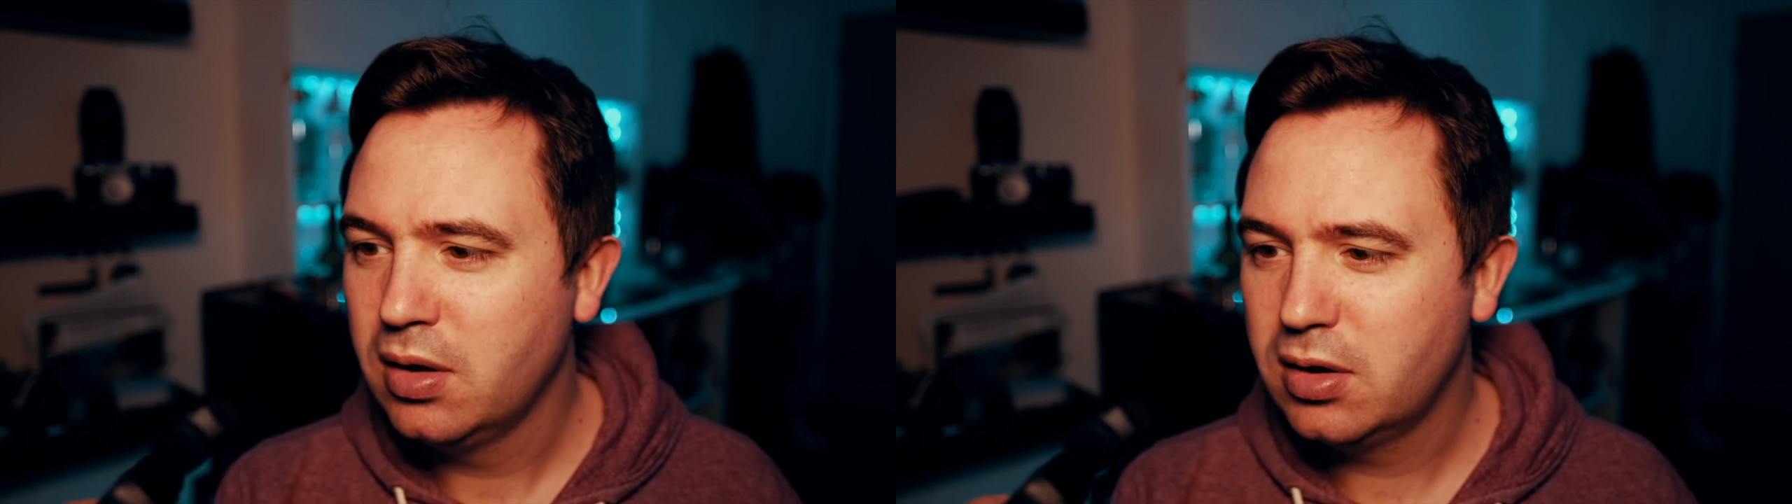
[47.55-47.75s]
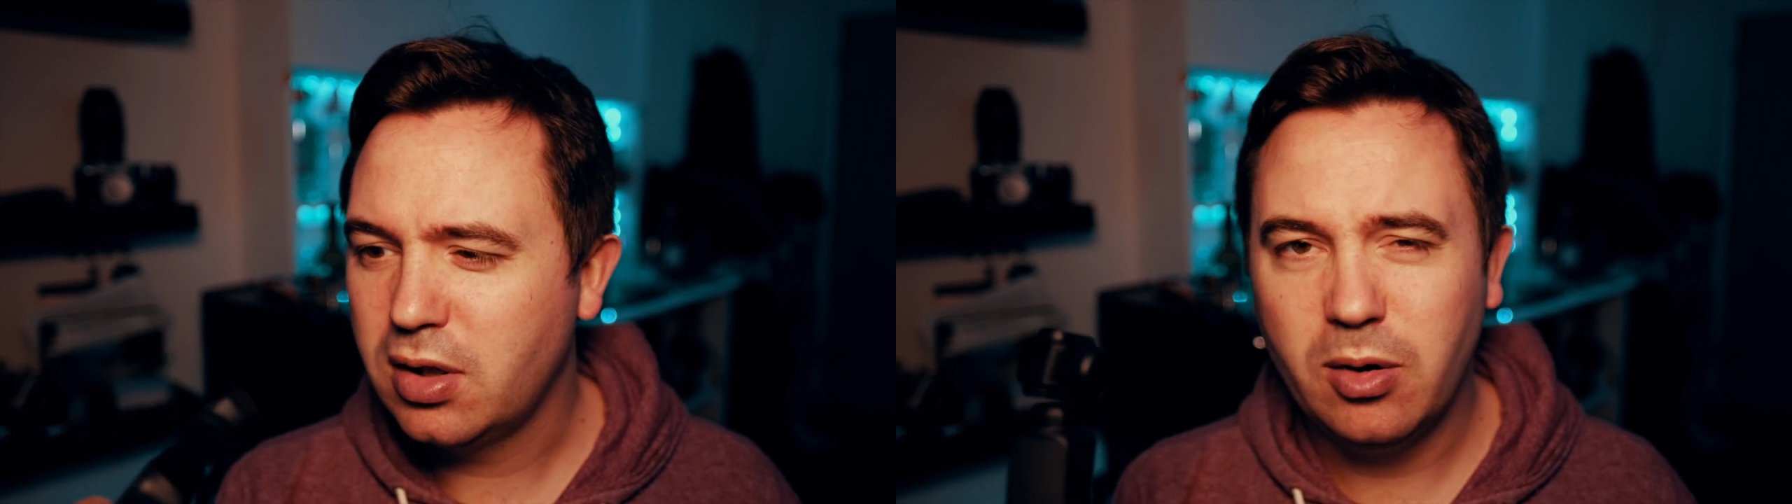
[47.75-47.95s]

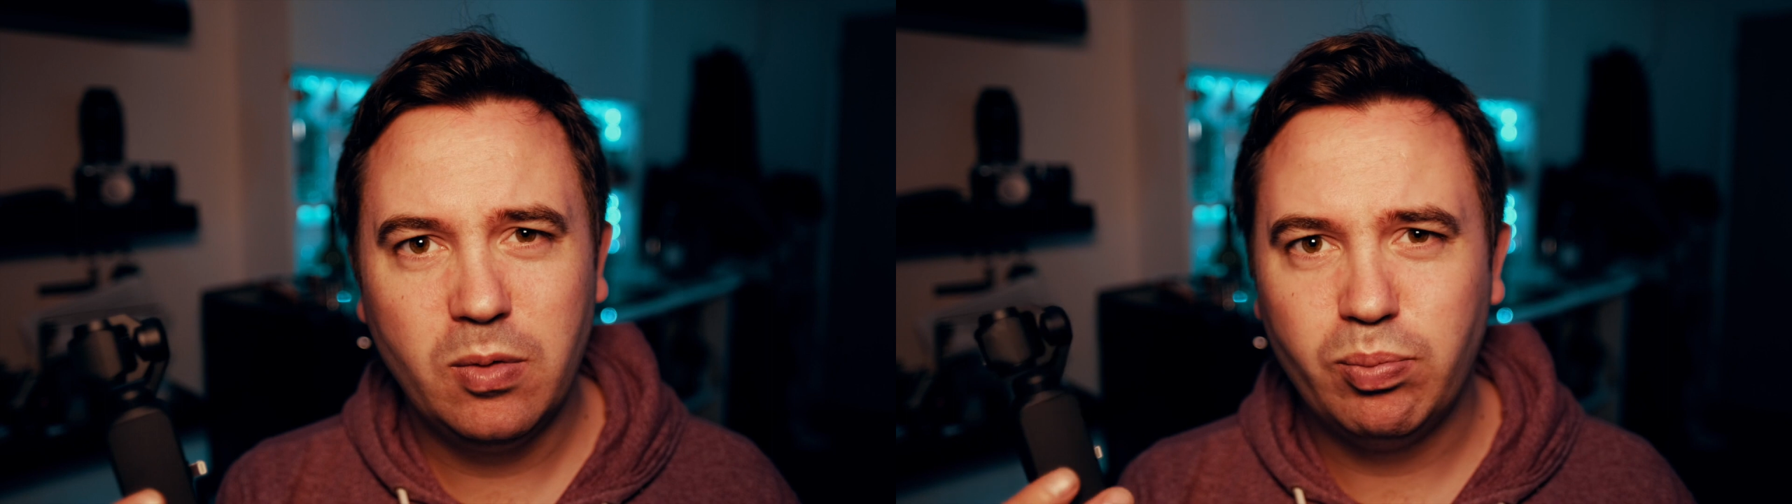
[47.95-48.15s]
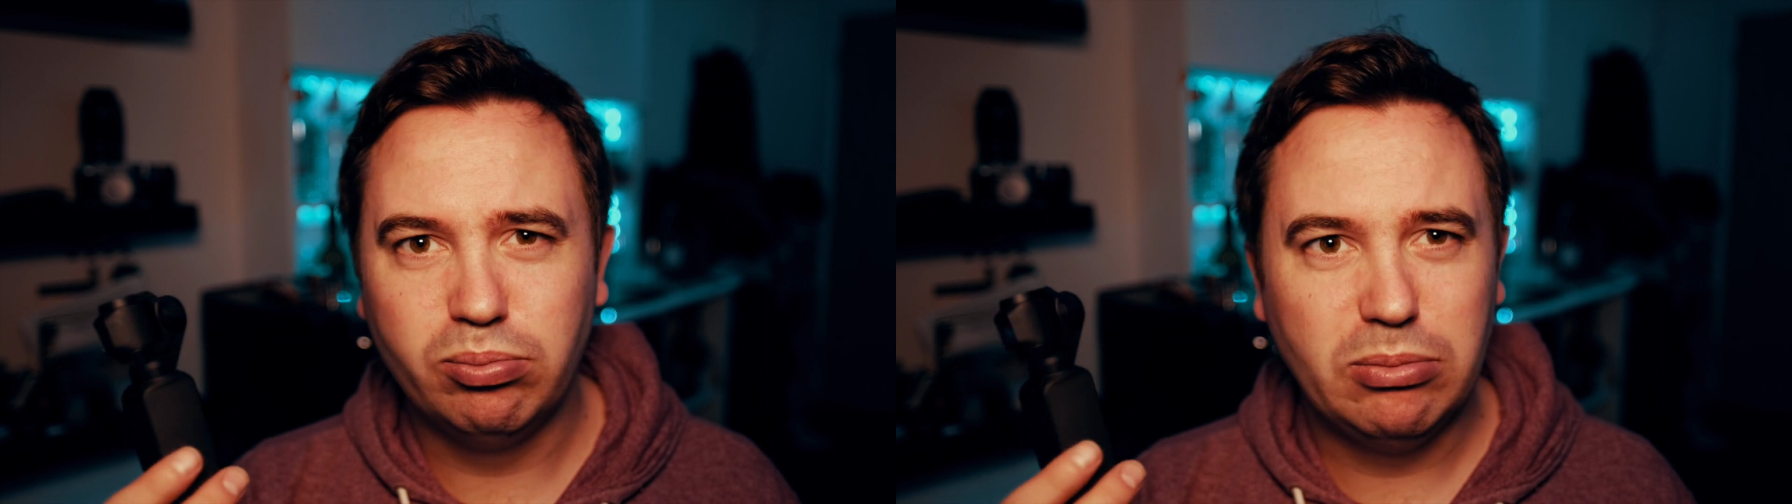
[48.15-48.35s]

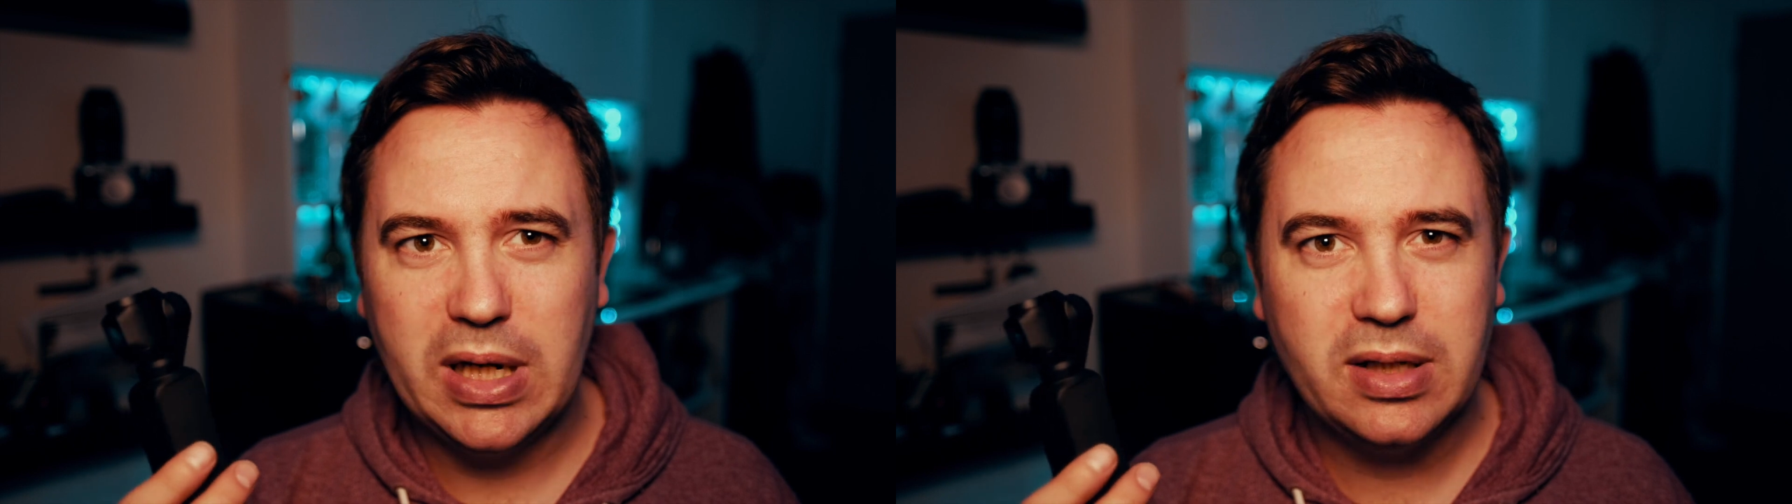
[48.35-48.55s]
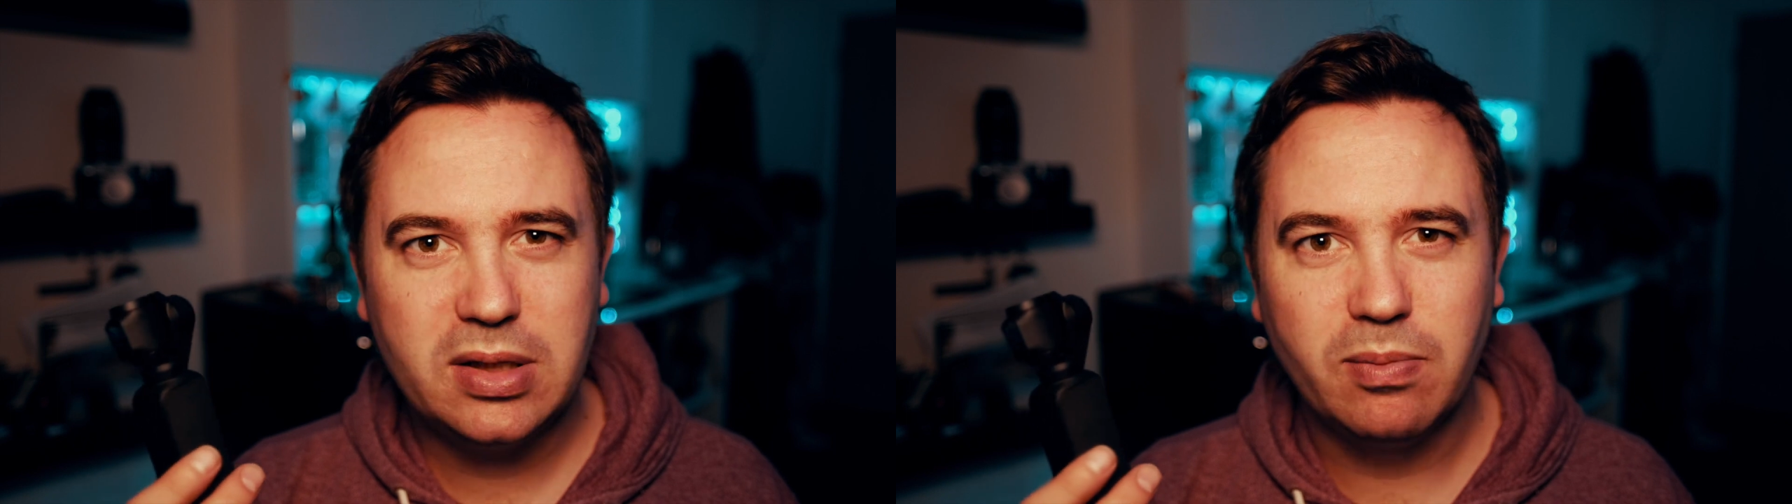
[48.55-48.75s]
So
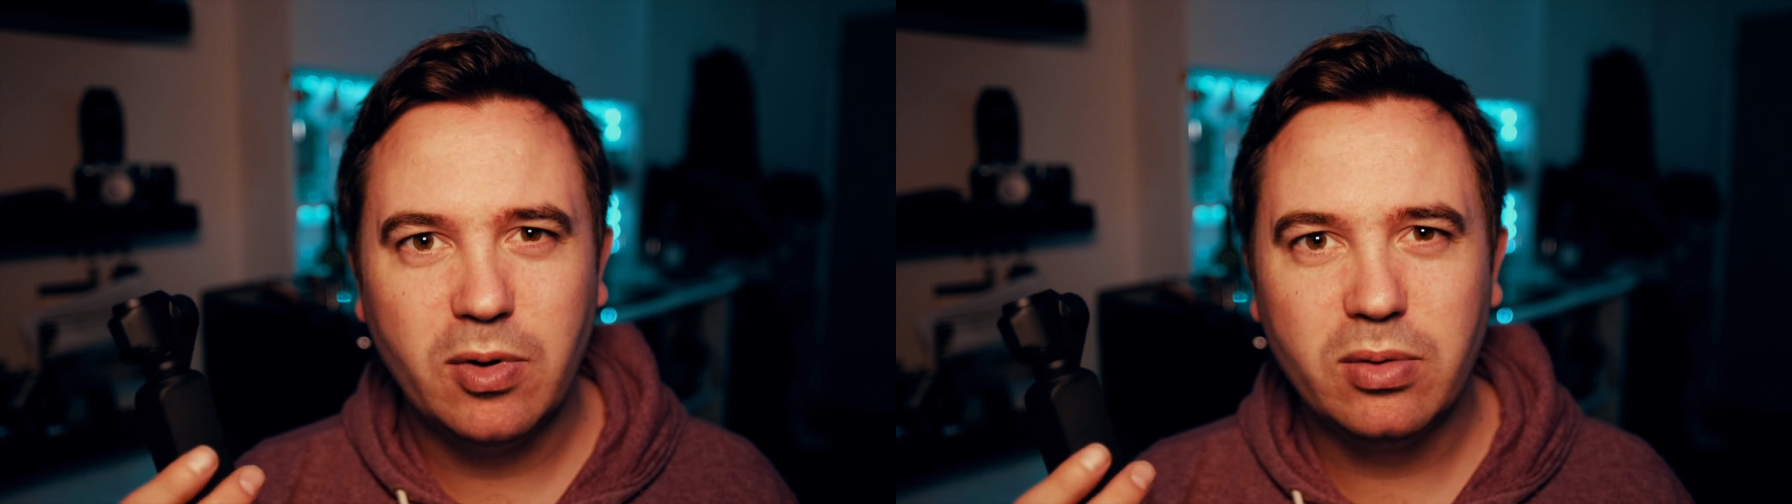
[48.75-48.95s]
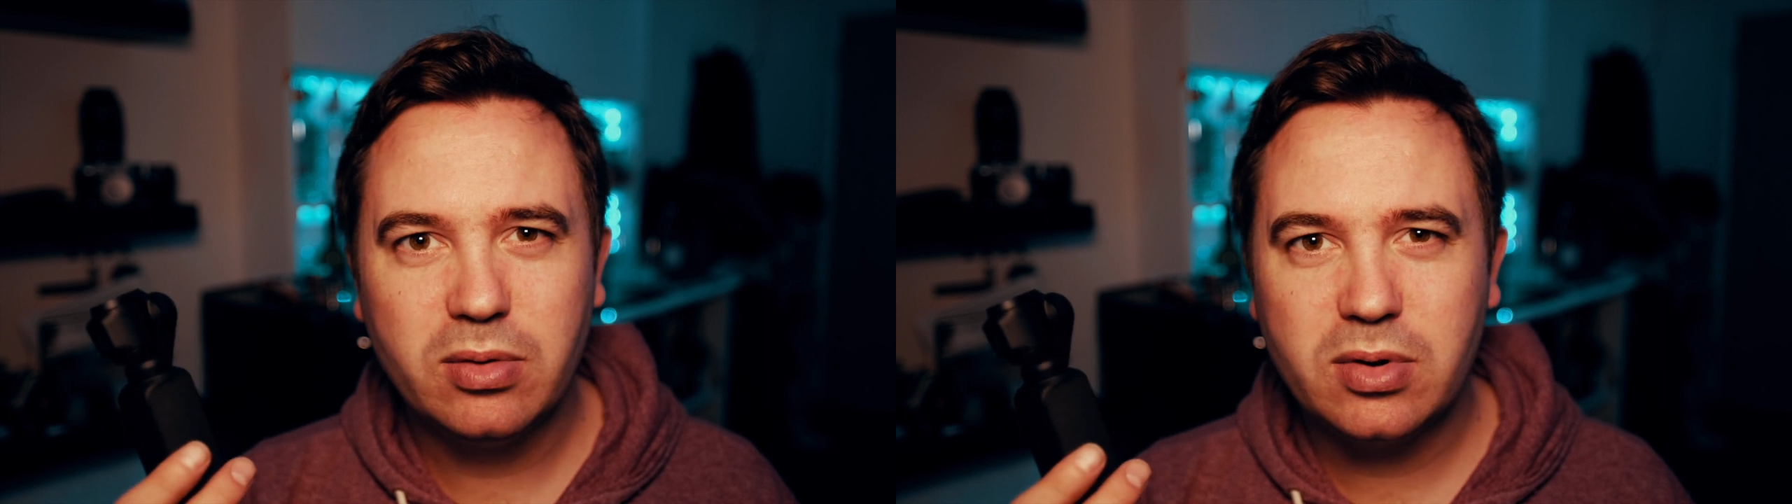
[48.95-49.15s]
here's some
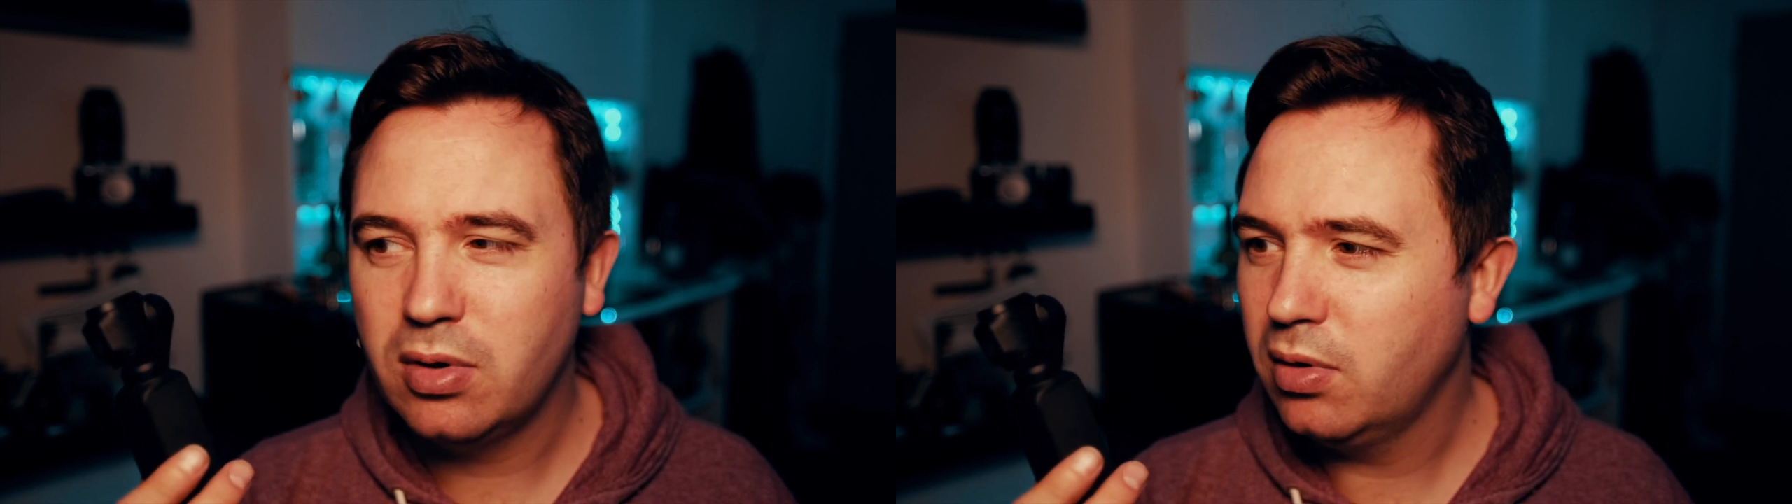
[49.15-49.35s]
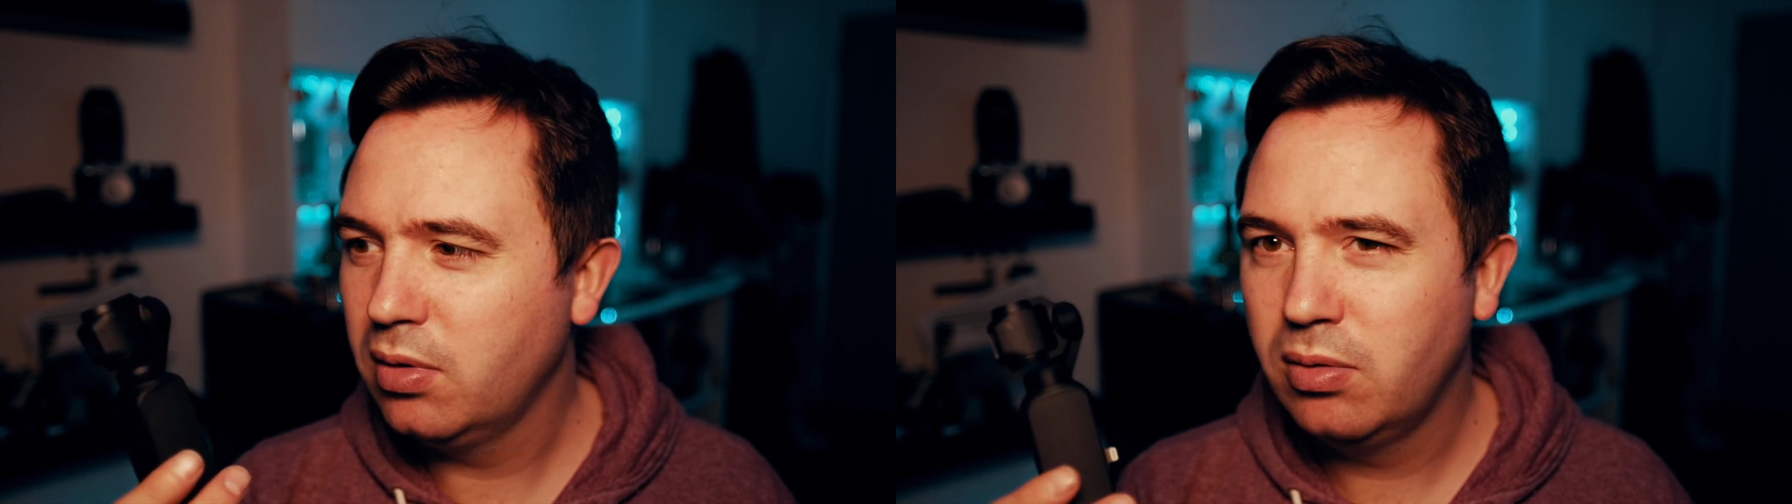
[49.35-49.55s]
thoughts
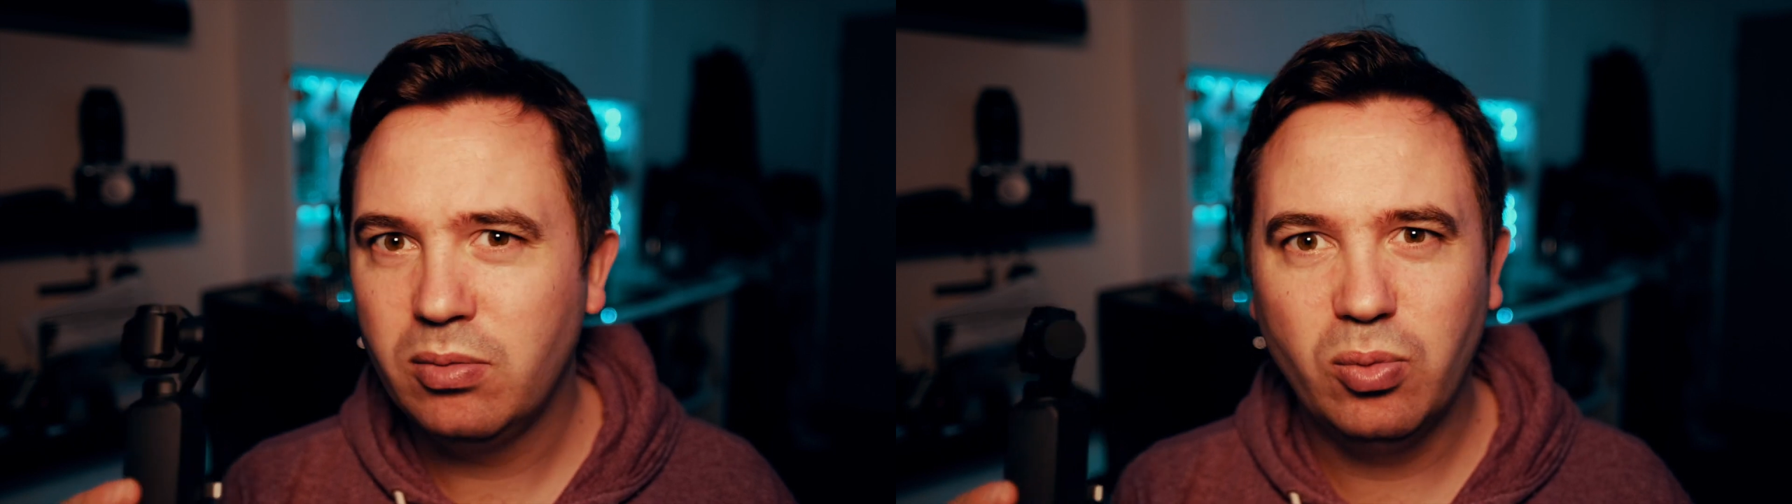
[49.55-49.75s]
on